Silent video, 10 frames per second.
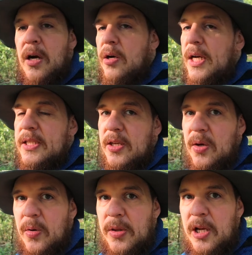Alright,
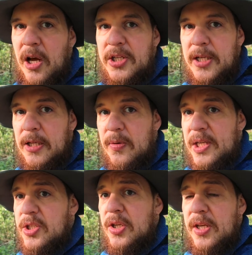so the logical
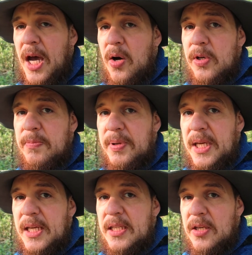question now would
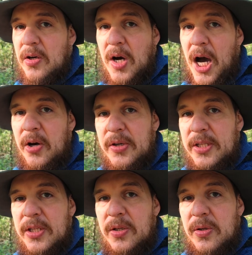be, so how
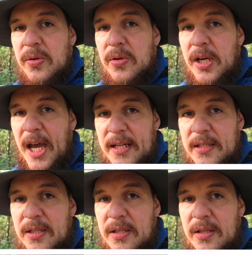did you
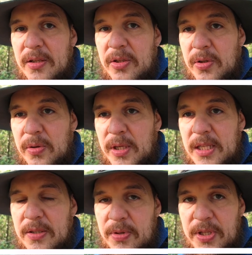get to
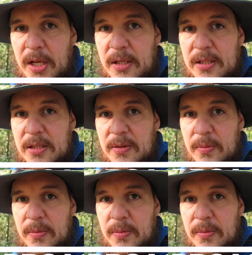these results?